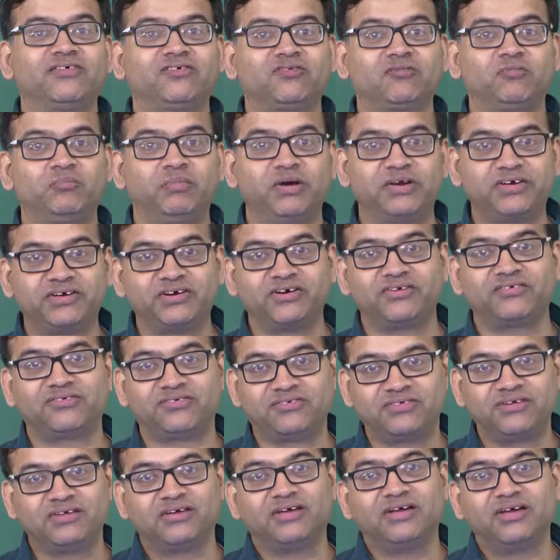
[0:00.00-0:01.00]
measures
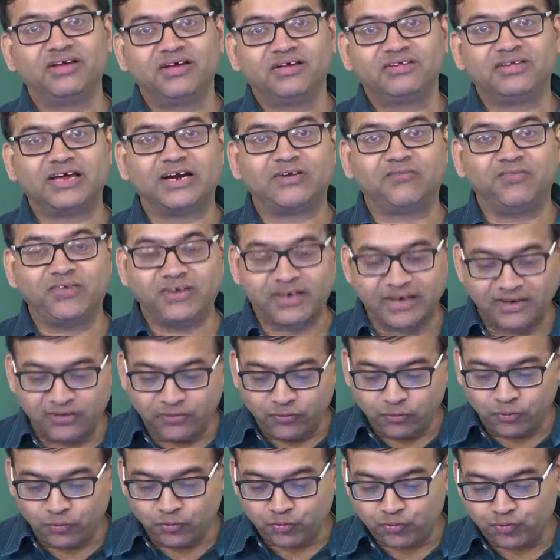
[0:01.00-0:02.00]
that we can
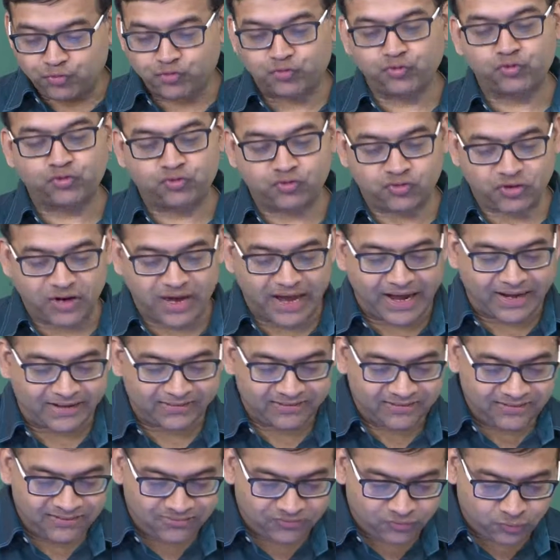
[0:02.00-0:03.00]
use to track
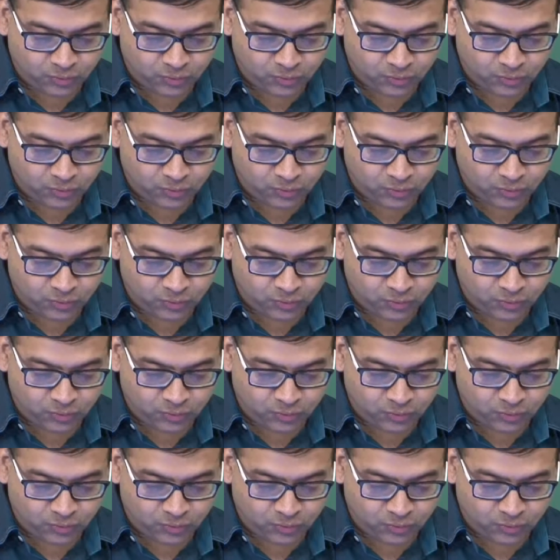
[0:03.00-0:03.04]
these two